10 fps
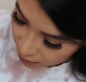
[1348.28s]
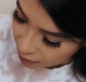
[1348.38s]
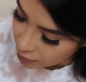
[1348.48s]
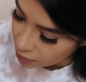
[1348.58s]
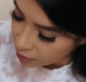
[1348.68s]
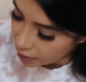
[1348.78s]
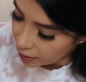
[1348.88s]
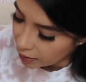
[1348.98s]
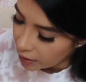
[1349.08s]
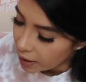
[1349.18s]
It's
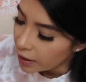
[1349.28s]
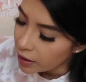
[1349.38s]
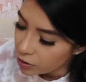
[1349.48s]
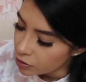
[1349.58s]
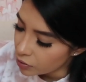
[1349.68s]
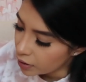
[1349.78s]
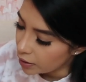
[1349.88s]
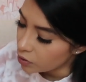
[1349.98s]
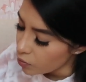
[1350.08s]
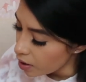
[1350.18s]
okay. It's
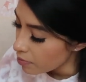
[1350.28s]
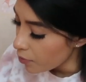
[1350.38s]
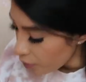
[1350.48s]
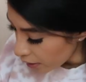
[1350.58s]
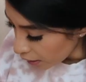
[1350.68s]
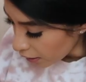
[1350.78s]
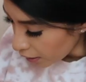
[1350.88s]
okay. You want more?